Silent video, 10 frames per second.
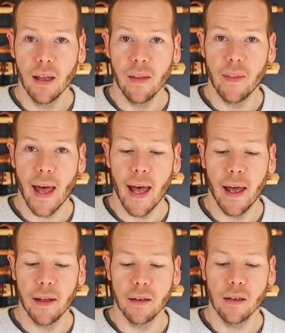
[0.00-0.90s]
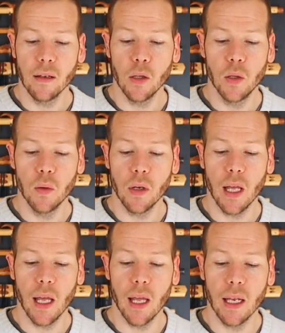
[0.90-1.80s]
that you
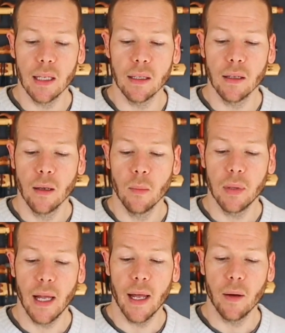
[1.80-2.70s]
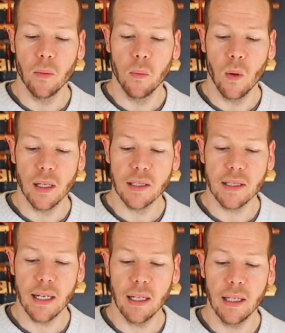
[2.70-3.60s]
can play one
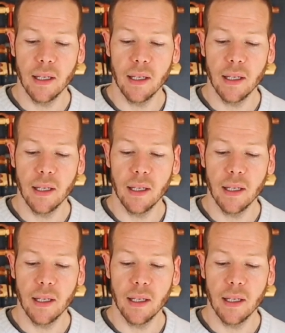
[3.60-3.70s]
singly.